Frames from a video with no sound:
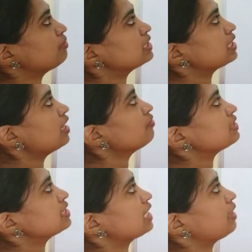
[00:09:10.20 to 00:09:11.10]
are, first
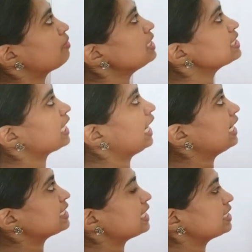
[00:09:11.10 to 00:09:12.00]
statement is k less
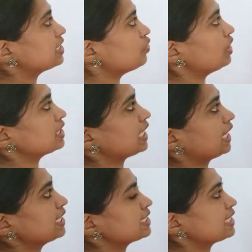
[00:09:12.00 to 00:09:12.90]
than 0 and second
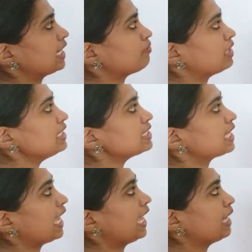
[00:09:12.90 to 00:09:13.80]
statement is
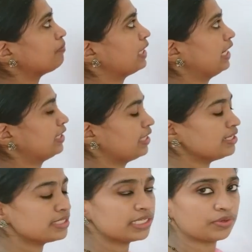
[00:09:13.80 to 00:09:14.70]
km greater than
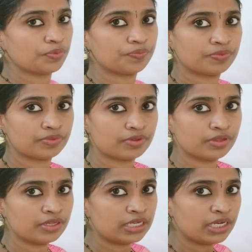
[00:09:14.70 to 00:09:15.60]
0.
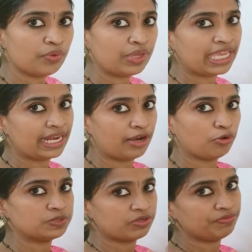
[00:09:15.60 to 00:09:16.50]
Now we can adopt
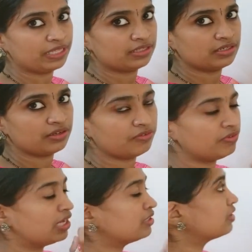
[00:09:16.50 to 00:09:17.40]
our method. We
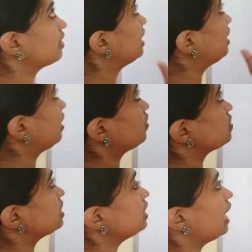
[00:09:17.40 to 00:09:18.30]
are reading the
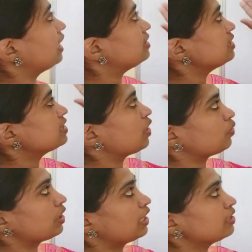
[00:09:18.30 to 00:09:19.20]
question and just looking
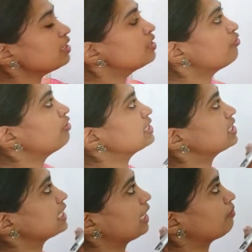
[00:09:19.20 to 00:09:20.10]
at the first
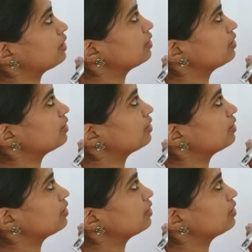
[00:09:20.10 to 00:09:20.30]
statement.